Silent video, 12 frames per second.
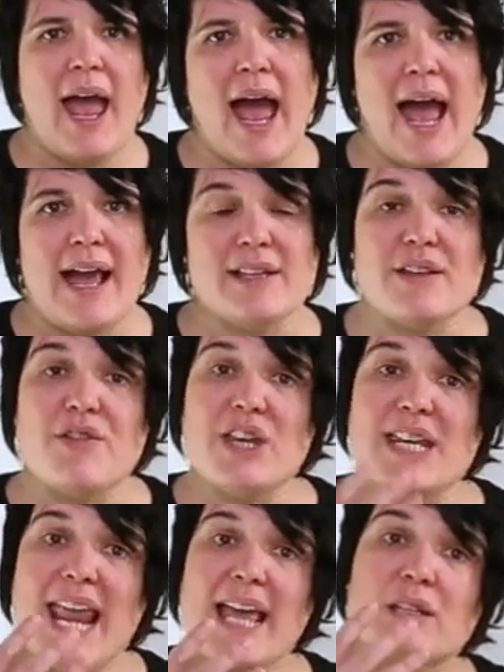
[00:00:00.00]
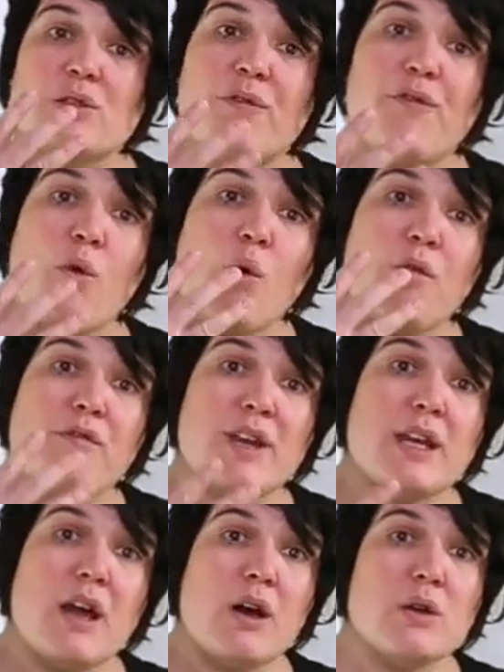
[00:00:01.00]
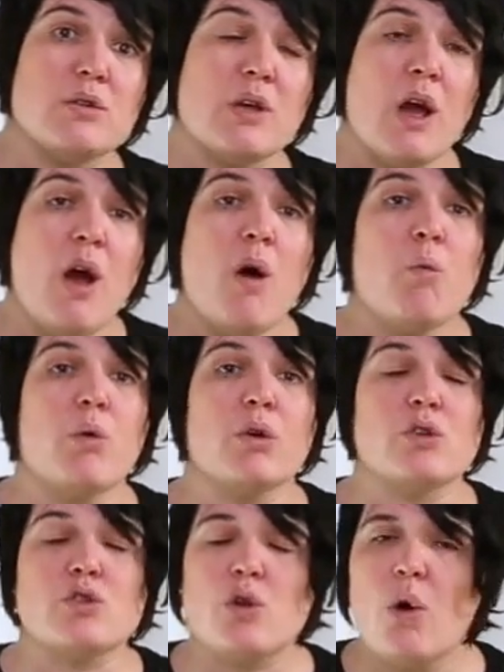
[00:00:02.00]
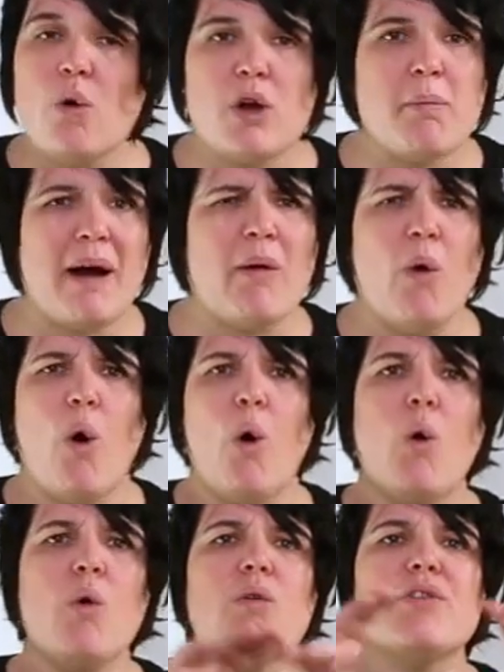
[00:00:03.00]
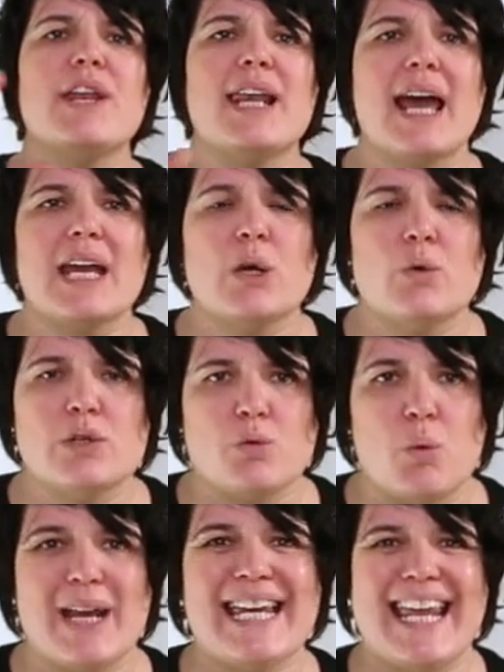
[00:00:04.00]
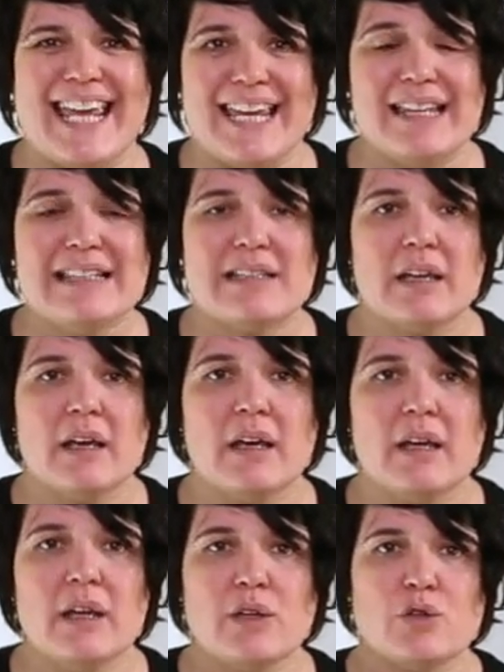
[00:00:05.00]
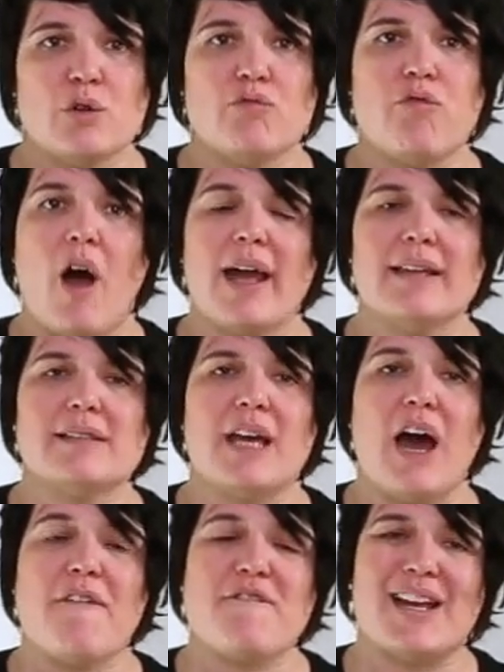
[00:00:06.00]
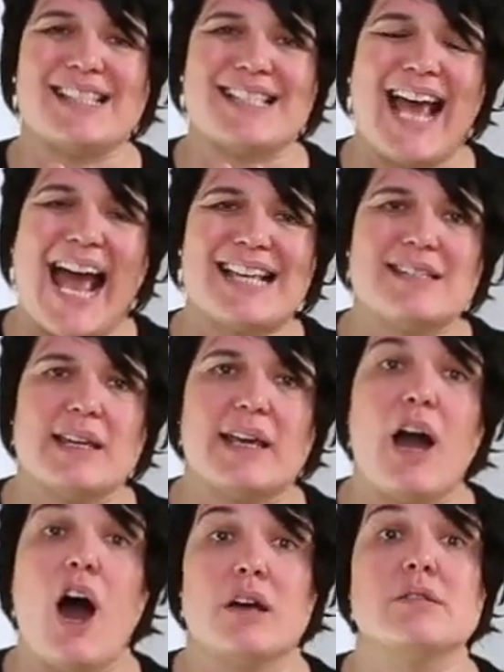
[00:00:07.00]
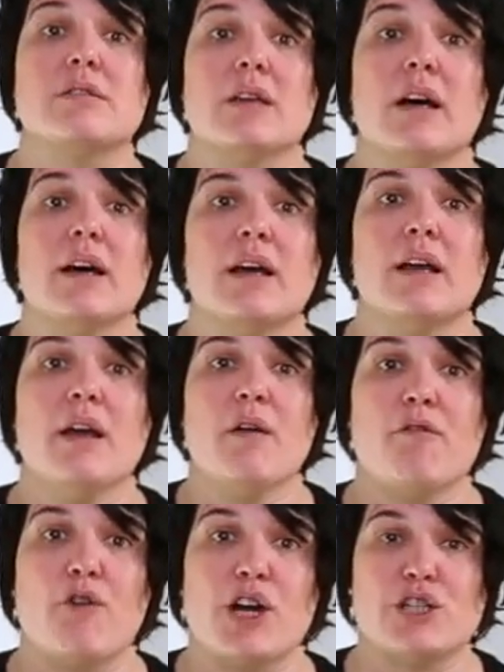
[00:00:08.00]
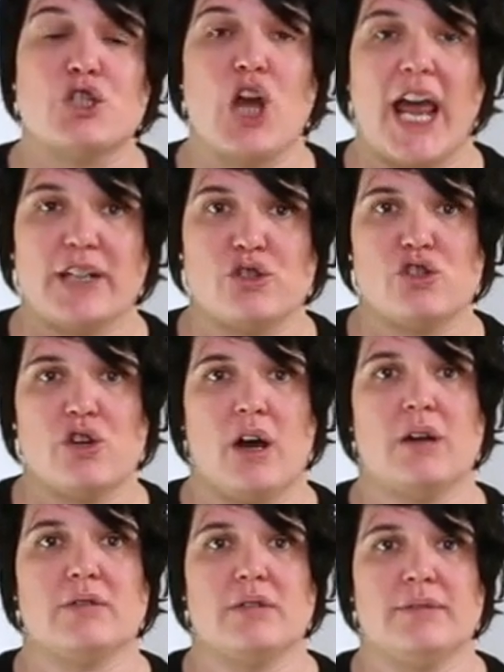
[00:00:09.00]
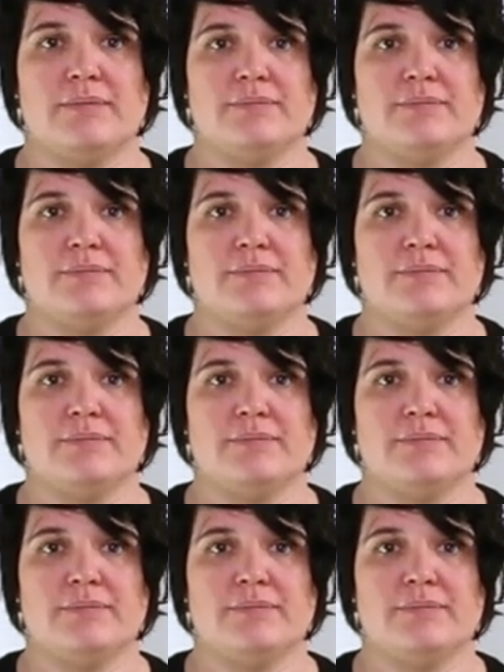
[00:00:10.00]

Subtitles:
And the next 4 videos will talk about all the language we need to write a fantastic answer for a change chart.